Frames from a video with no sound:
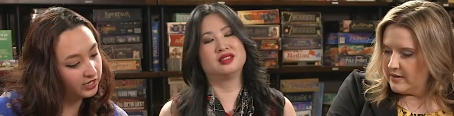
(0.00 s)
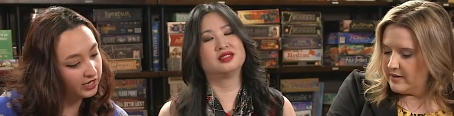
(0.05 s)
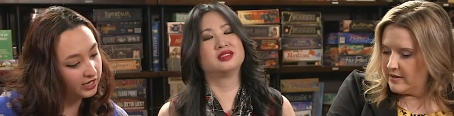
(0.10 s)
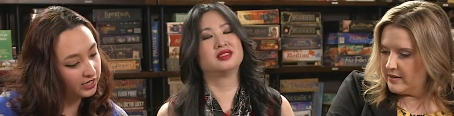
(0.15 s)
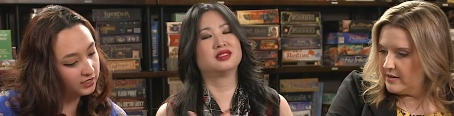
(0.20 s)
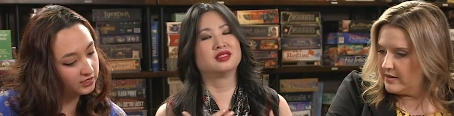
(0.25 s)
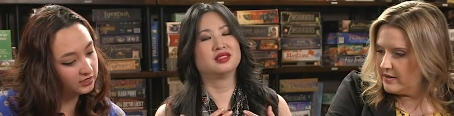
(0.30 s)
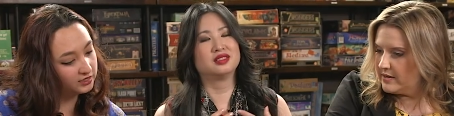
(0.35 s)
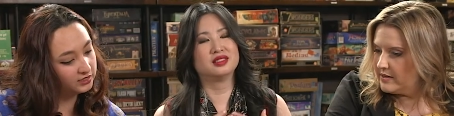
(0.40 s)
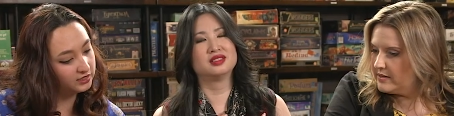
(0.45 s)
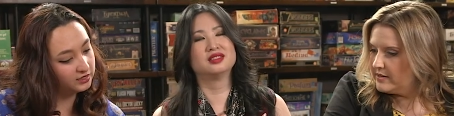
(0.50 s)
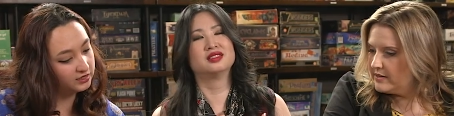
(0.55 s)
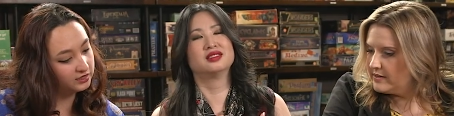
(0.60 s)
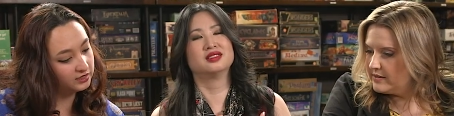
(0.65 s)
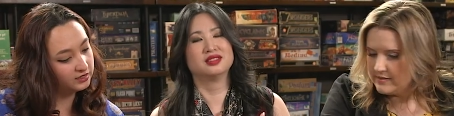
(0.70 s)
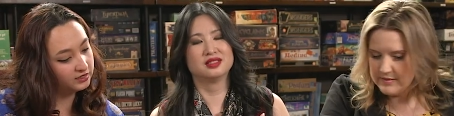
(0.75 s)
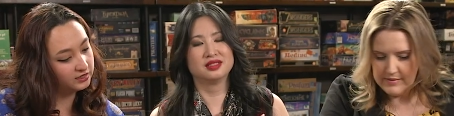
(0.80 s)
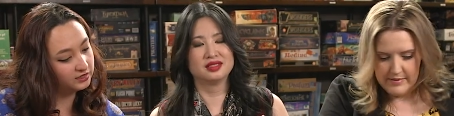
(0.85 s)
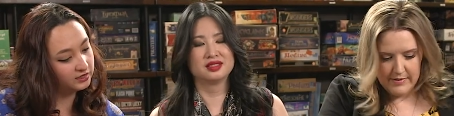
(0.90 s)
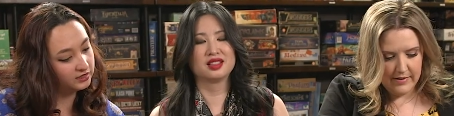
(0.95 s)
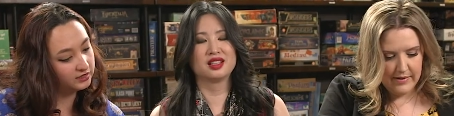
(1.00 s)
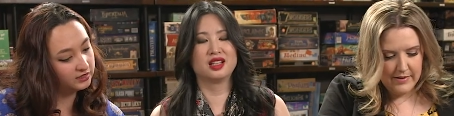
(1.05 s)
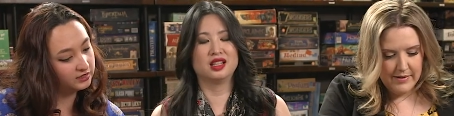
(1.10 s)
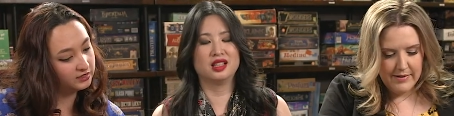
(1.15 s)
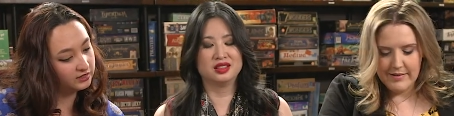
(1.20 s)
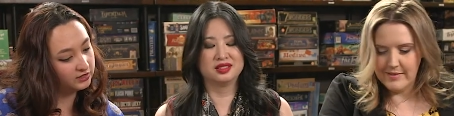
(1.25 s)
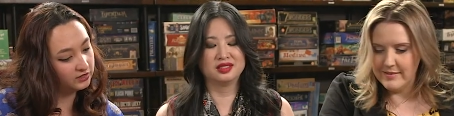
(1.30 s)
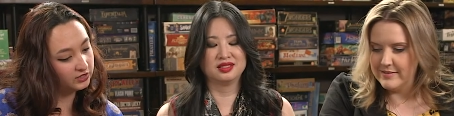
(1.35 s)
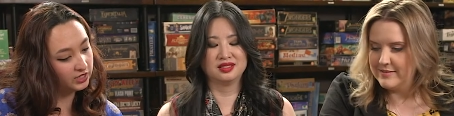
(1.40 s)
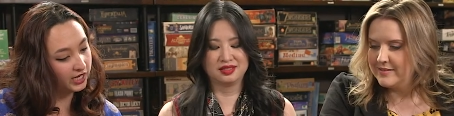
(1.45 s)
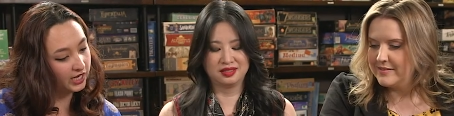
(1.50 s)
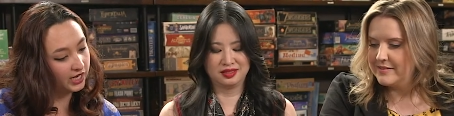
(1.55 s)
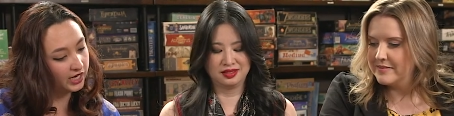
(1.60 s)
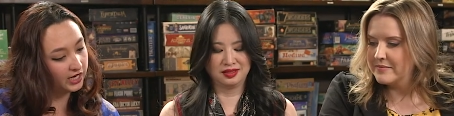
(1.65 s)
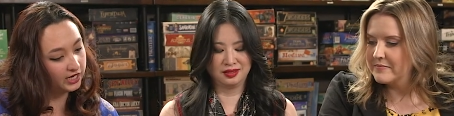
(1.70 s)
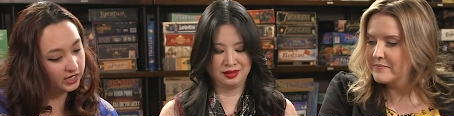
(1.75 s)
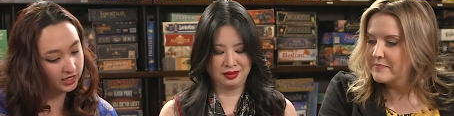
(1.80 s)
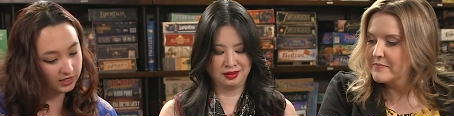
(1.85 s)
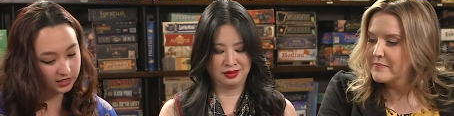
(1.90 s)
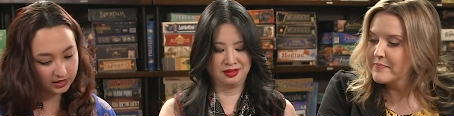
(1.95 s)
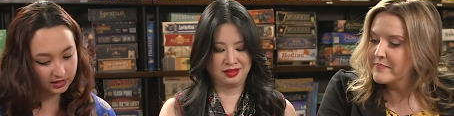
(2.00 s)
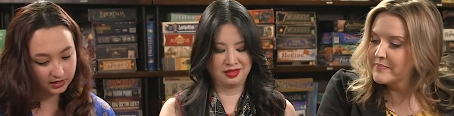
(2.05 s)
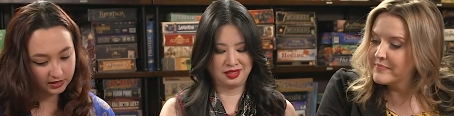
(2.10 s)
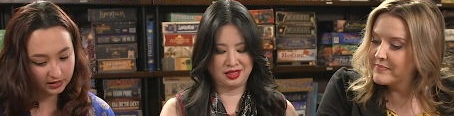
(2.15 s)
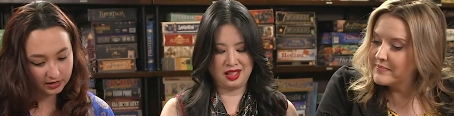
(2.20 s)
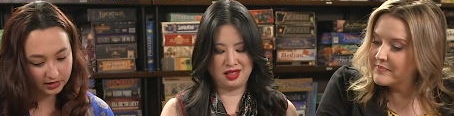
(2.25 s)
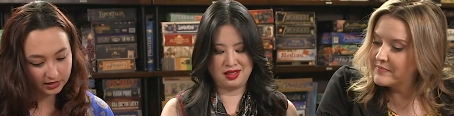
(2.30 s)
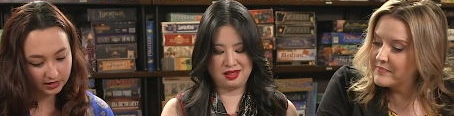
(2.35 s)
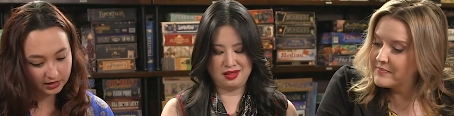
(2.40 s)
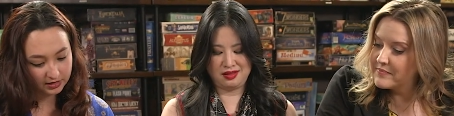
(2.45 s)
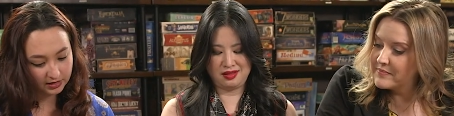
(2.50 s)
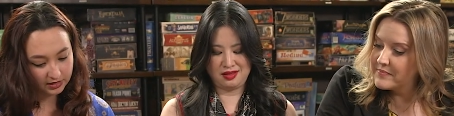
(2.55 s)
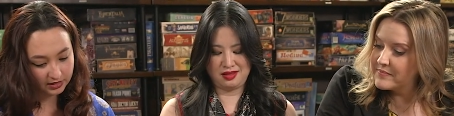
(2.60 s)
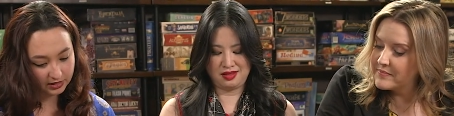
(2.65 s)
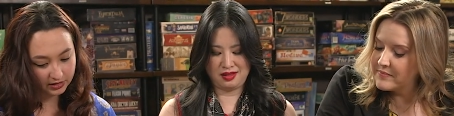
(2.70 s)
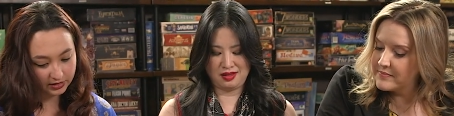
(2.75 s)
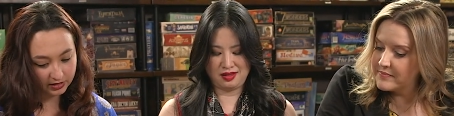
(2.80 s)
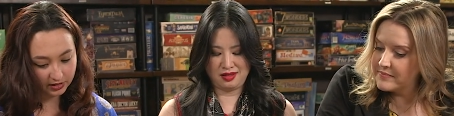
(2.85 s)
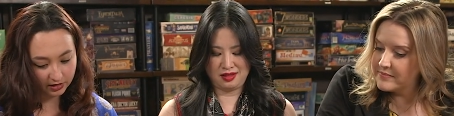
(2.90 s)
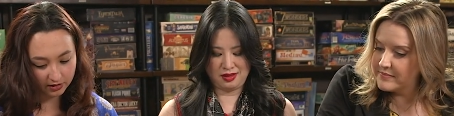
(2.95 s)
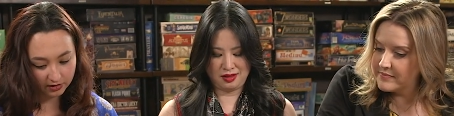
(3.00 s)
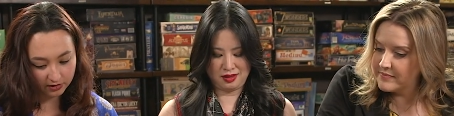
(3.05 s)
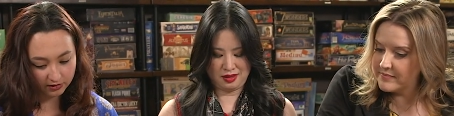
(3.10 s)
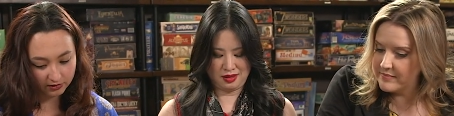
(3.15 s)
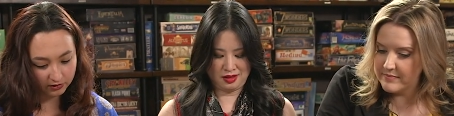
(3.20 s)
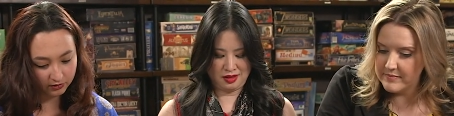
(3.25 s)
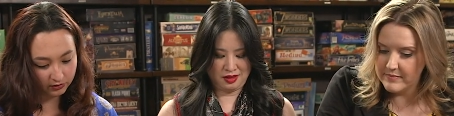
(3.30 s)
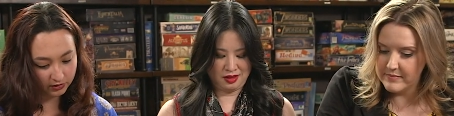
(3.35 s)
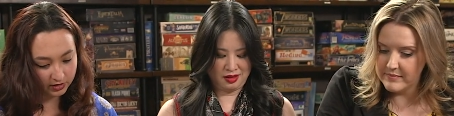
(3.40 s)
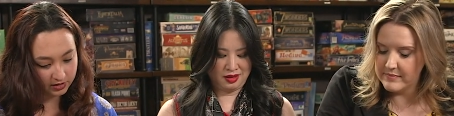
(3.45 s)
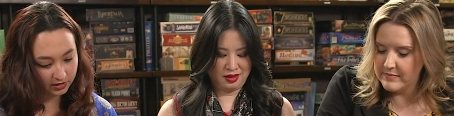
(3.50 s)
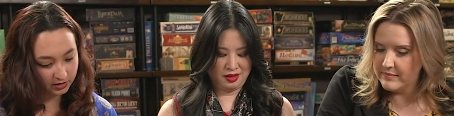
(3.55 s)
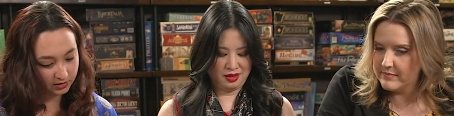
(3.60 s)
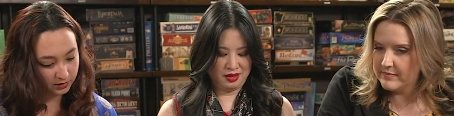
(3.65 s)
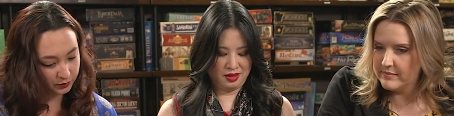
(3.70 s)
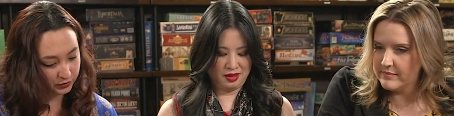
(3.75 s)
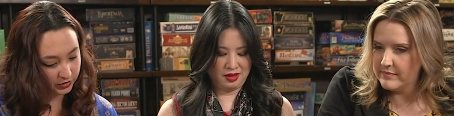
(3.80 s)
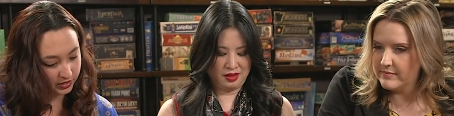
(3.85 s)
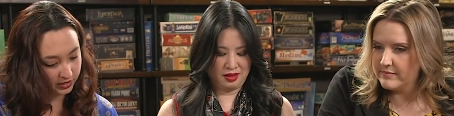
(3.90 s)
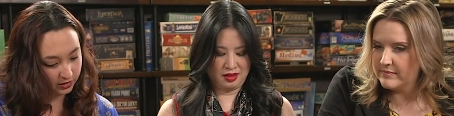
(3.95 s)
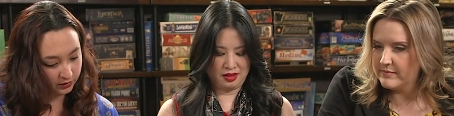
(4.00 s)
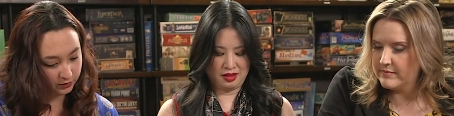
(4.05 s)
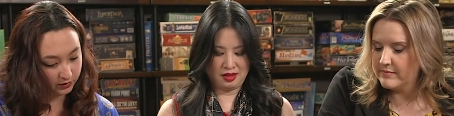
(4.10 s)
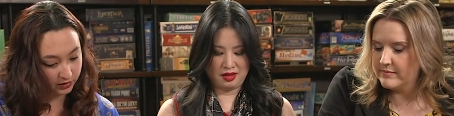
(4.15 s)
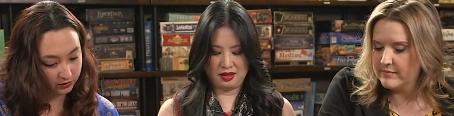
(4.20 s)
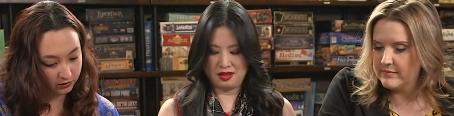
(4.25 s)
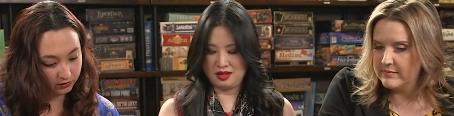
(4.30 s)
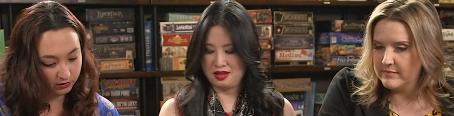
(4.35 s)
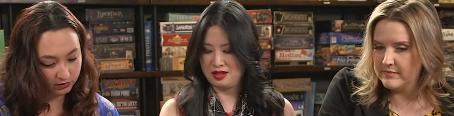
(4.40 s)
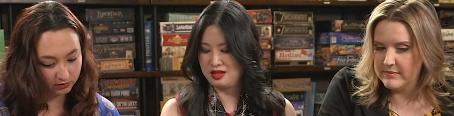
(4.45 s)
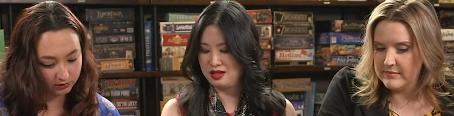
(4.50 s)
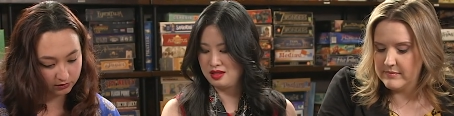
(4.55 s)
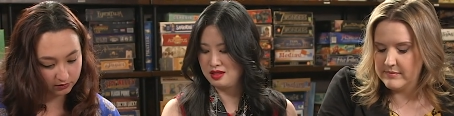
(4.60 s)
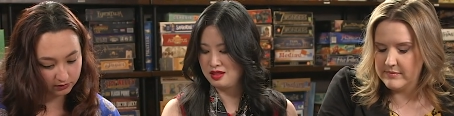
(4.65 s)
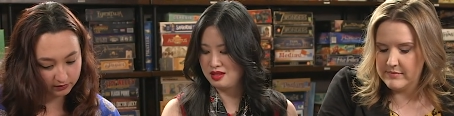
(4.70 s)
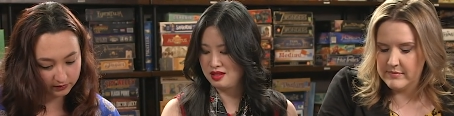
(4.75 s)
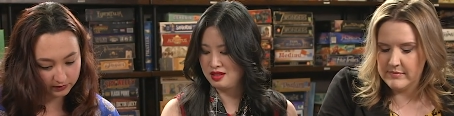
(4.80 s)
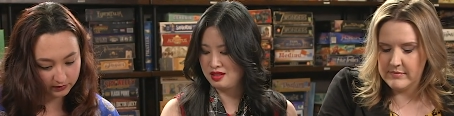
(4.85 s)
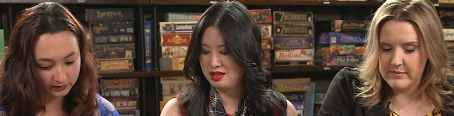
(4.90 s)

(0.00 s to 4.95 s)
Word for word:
Speaker 1: okay. Okay. So, ooh, this is a pretty good one. Ooh.